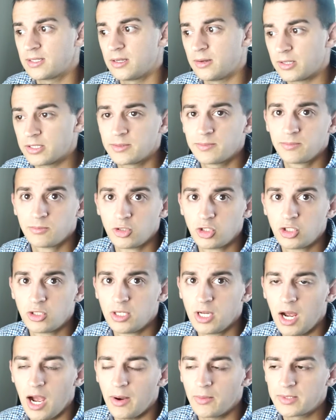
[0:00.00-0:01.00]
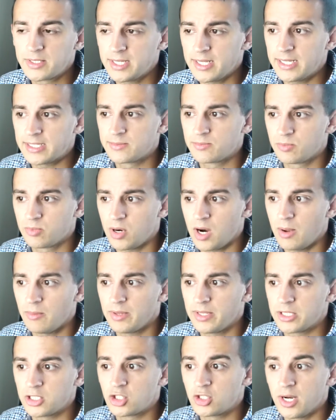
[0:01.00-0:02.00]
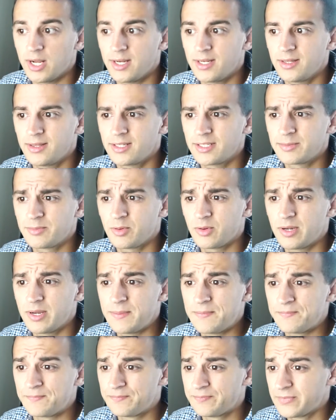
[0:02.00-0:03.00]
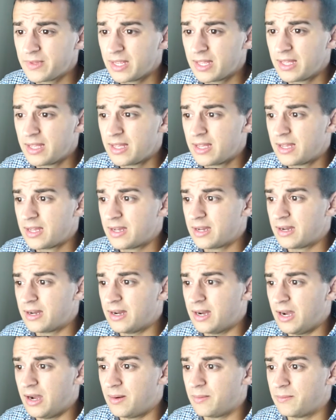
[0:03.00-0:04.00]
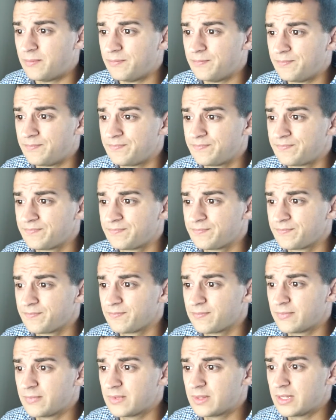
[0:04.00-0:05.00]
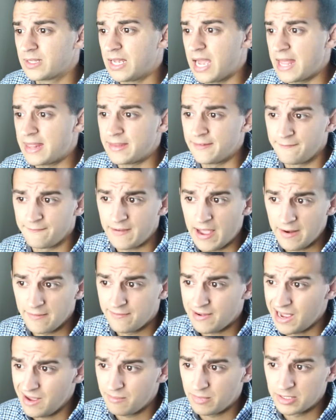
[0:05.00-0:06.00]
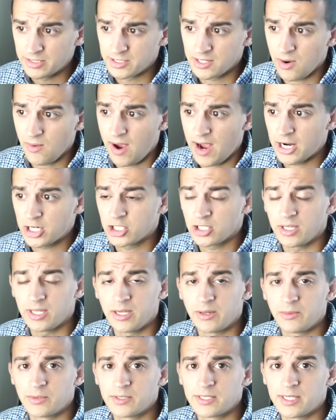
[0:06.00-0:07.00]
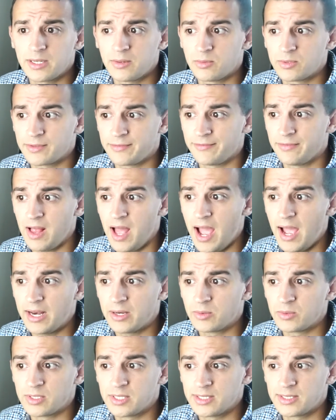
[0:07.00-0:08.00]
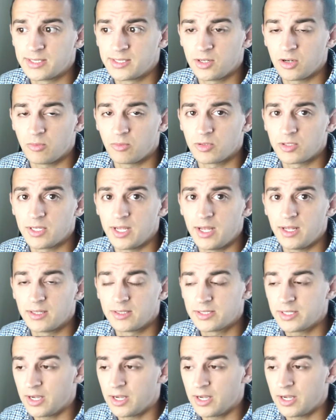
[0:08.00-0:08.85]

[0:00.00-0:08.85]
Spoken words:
I would say that's probably a trend at this point. And 5 months ago, actually, it was a flat. It was at 0%.